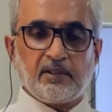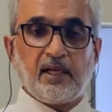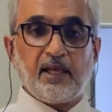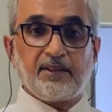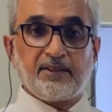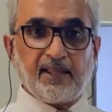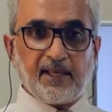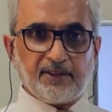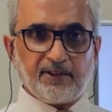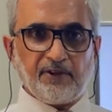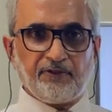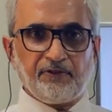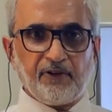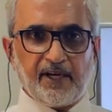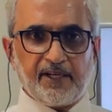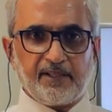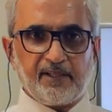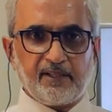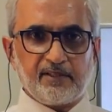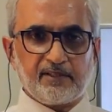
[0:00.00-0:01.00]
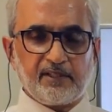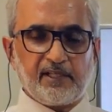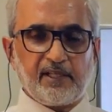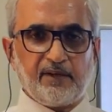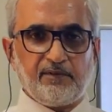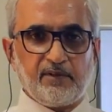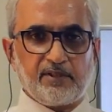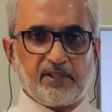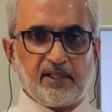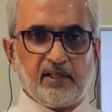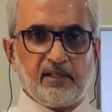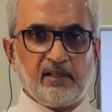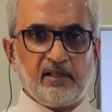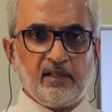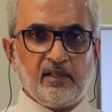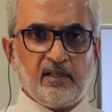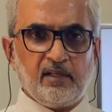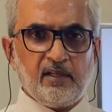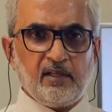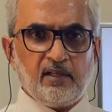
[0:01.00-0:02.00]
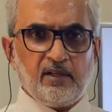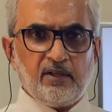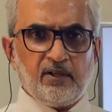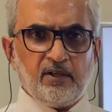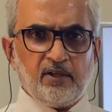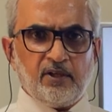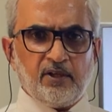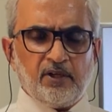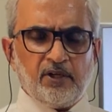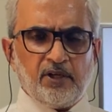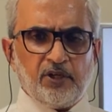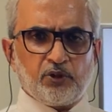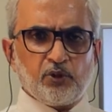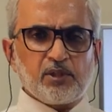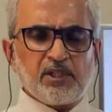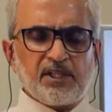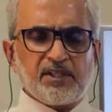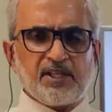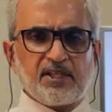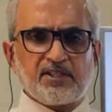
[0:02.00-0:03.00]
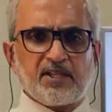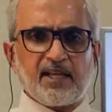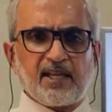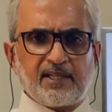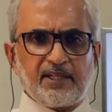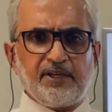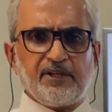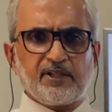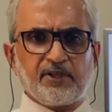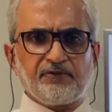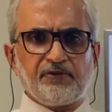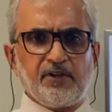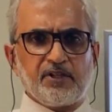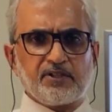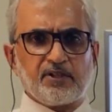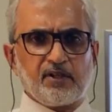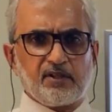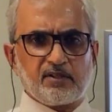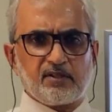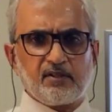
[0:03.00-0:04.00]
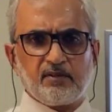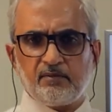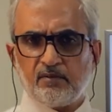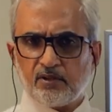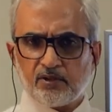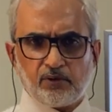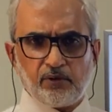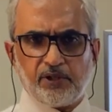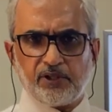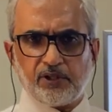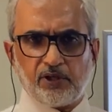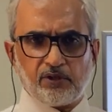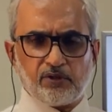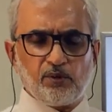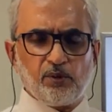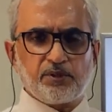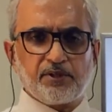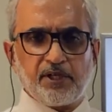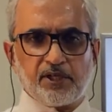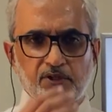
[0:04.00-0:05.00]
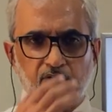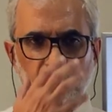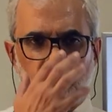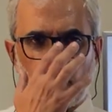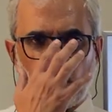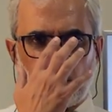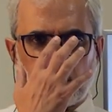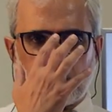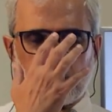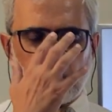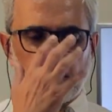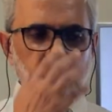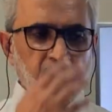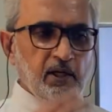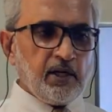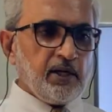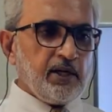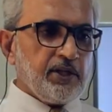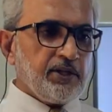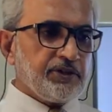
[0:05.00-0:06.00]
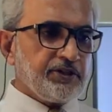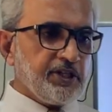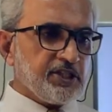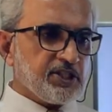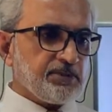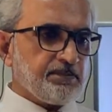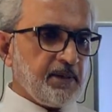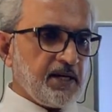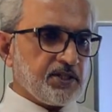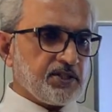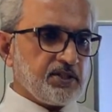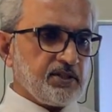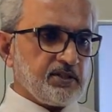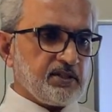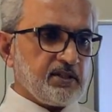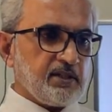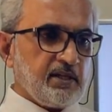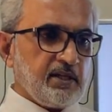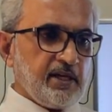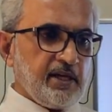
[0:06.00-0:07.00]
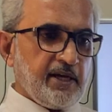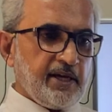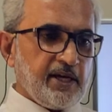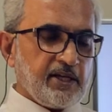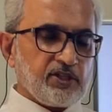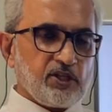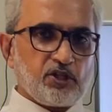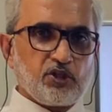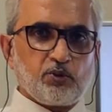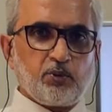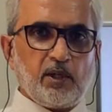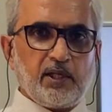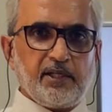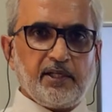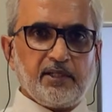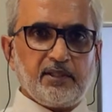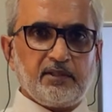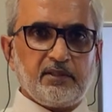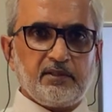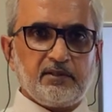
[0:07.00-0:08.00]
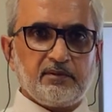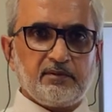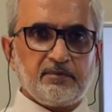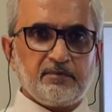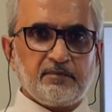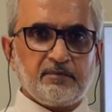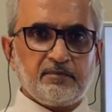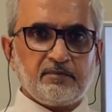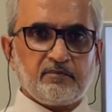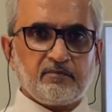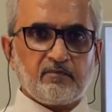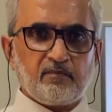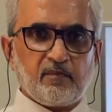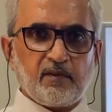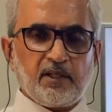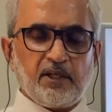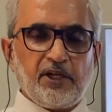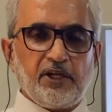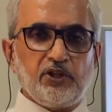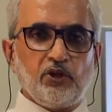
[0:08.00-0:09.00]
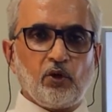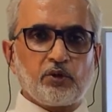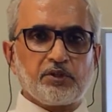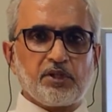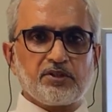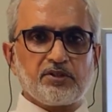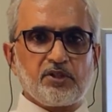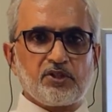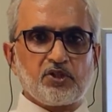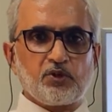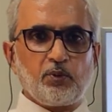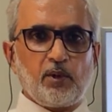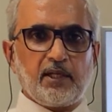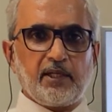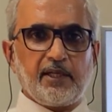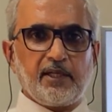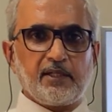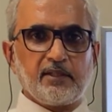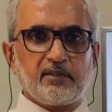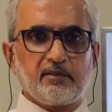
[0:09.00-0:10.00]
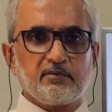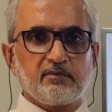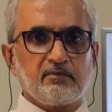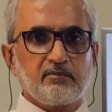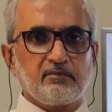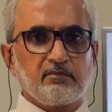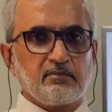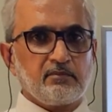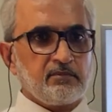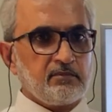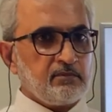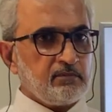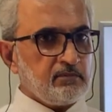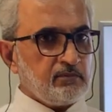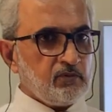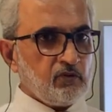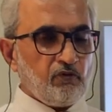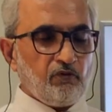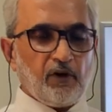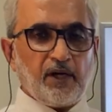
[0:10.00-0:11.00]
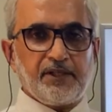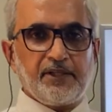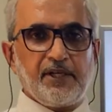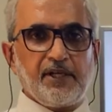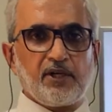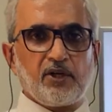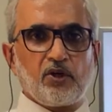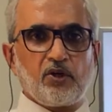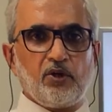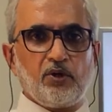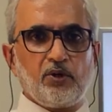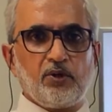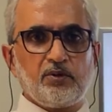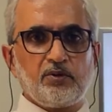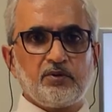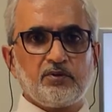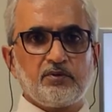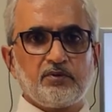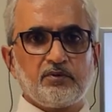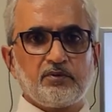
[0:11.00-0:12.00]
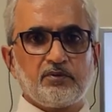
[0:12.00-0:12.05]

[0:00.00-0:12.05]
and then the findings, and I will tell, usually they say clinical features, so it includes history also. This patient has a swelling. He noticed this swelling 1 year ago